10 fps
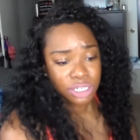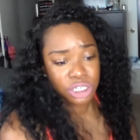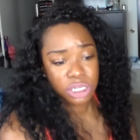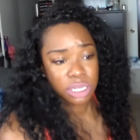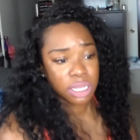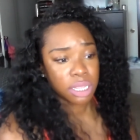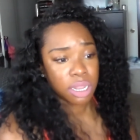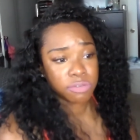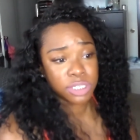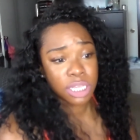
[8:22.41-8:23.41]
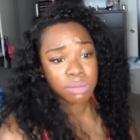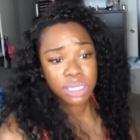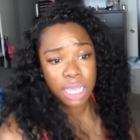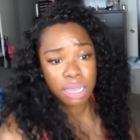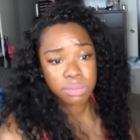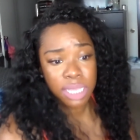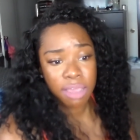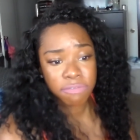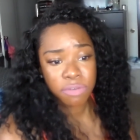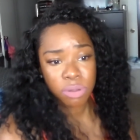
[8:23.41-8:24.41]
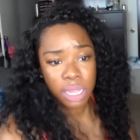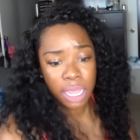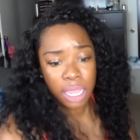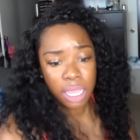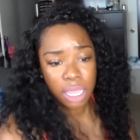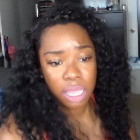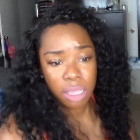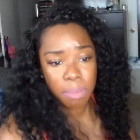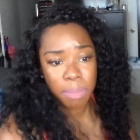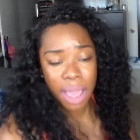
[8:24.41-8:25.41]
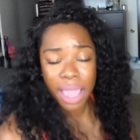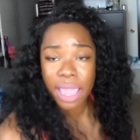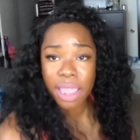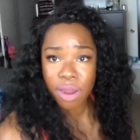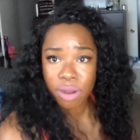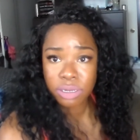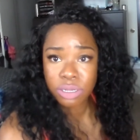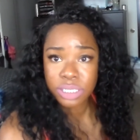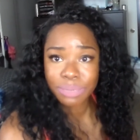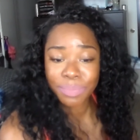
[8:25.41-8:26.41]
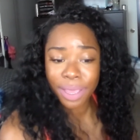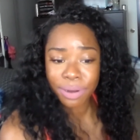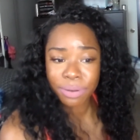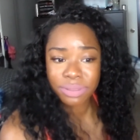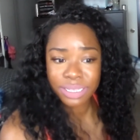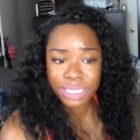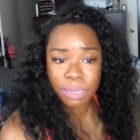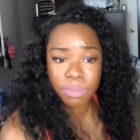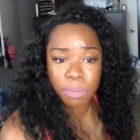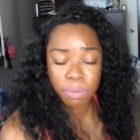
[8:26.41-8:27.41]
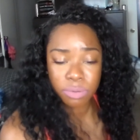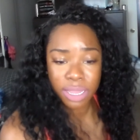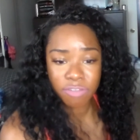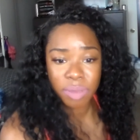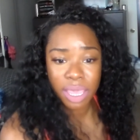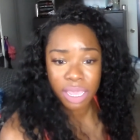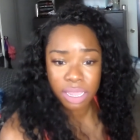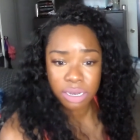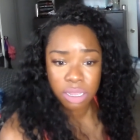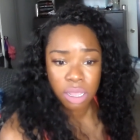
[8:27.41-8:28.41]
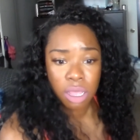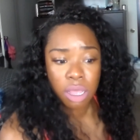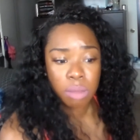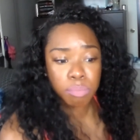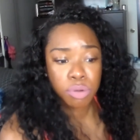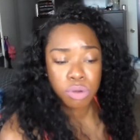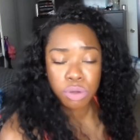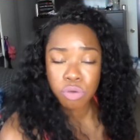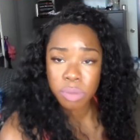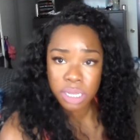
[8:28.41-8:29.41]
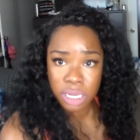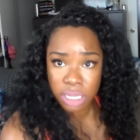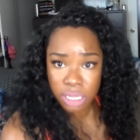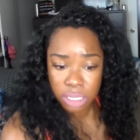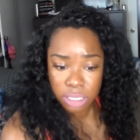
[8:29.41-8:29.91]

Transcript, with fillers: shit, sometimes I feel like my hair looks better than some people that have paid buku money